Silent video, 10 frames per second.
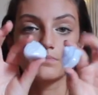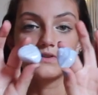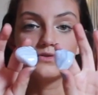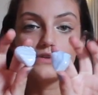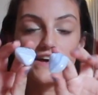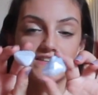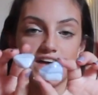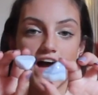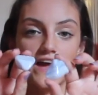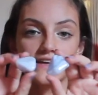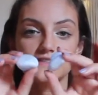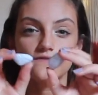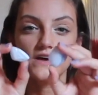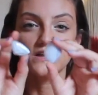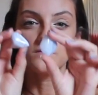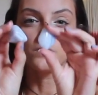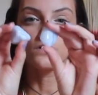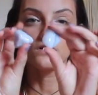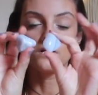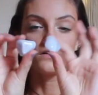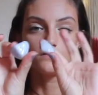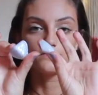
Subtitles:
blue lace agates available.